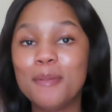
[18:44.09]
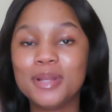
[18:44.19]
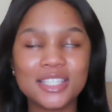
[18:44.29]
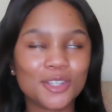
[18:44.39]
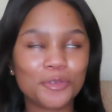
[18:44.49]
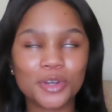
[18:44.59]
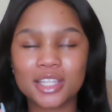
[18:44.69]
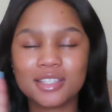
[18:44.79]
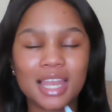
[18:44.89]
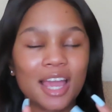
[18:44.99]
Please don't
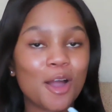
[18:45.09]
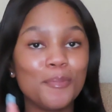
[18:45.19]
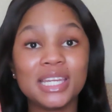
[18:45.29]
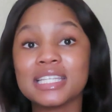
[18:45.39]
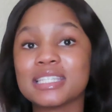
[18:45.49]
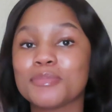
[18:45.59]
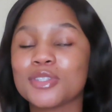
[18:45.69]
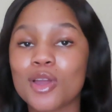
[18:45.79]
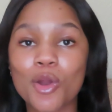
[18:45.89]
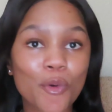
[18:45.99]
forget to like, comment, and
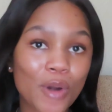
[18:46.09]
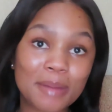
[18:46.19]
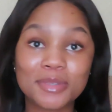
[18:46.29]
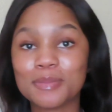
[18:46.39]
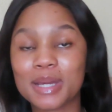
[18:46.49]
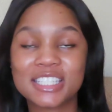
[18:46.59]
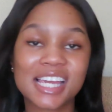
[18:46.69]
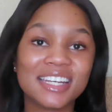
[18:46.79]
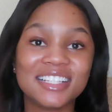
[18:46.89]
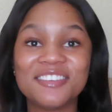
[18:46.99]
subscribe to my
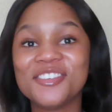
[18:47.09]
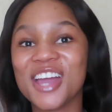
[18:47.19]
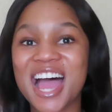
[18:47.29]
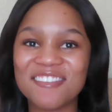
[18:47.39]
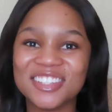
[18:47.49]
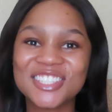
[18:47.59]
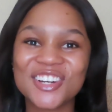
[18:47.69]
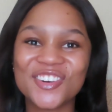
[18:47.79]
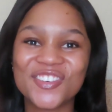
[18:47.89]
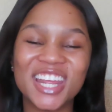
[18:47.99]
channel if you
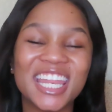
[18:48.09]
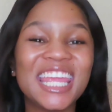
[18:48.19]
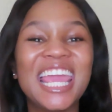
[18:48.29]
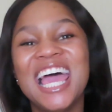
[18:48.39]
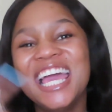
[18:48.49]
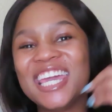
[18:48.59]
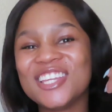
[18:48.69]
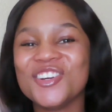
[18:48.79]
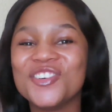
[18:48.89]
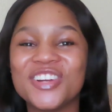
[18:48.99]
haven't already.
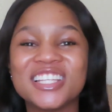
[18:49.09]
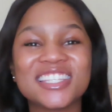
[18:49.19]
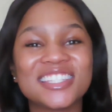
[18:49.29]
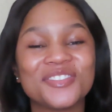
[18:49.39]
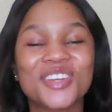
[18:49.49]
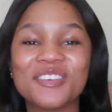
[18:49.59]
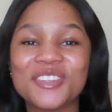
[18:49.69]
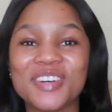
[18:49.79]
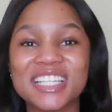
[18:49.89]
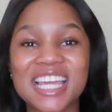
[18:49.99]
Get your friends to
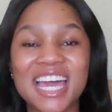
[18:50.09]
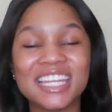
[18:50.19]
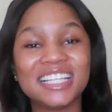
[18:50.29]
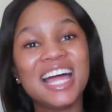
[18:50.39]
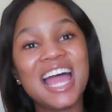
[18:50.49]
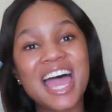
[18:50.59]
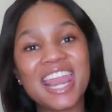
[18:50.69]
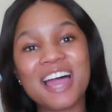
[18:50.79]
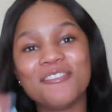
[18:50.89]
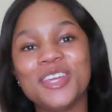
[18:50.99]
subscribe to my channel
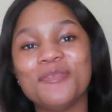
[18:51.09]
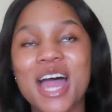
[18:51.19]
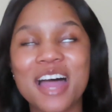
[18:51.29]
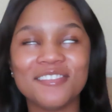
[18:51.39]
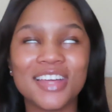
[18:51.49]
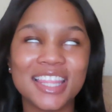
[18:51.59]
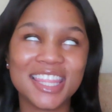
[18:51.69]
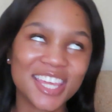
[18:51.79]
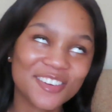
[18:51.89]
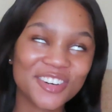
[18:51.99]
and have them
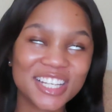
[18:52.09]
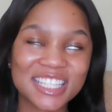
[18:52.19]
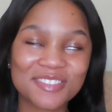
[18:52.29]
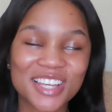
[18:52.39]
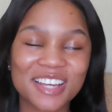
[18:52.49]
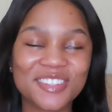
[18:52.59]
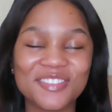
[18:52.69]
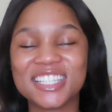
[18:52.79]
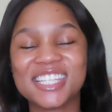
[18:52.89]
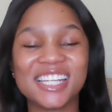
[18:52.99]
have their friends subscribe
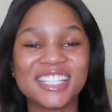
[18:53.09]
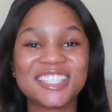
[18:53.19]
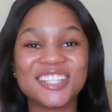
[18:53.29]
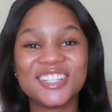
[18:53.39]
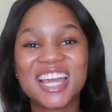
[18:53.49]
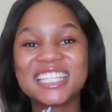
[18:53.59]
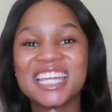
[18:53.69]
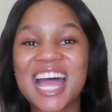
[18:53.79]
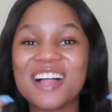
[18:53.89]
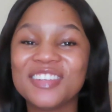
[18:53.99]
to my channel so that you guys
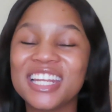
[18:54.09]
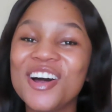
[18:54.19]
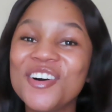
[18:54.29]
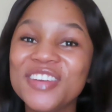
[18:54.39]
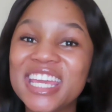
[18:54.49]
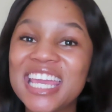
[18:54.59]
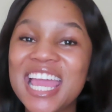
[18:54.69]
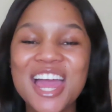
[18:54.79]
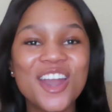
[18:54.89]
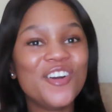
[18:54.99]
can help little me
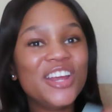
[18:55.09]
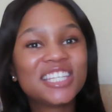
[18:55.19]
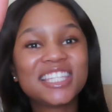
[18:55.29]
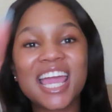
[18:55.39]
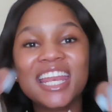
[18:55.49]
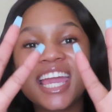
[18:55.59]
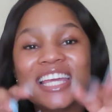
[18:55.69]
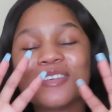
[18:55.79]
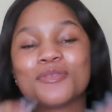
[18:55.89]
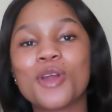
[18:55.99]
reach
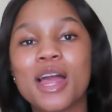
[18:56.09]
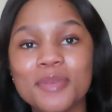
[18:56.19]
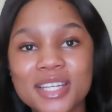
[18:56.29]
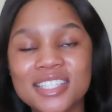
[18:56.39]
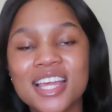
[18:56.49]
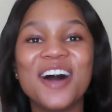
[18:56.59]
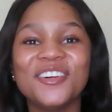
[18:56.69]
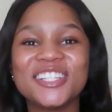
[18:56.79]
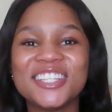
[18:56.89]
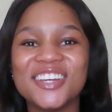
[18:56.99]
10k subscribers. I
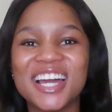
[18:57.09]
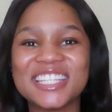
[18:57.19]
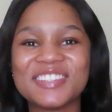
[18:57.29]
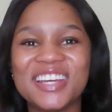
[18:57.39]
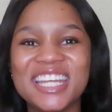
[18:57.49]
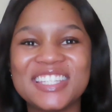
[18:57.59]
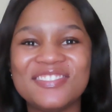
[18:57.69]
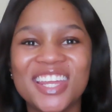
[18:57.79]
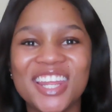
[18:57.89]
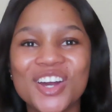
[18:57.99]
will see you guys in my
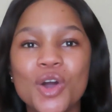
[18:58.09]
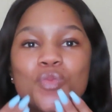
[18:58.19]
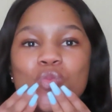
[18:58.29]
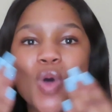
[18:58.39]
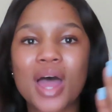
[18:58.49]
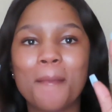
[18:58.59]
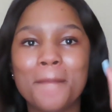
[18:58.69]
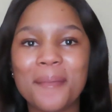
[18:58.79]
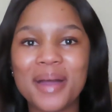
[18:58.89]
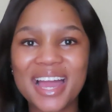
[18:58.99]
next video.
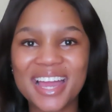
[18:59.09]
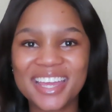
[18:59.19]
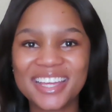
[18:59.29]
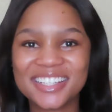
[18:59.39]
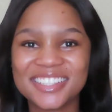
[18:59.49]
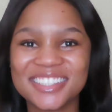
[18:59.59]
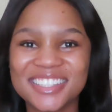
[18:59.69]
Bye bye.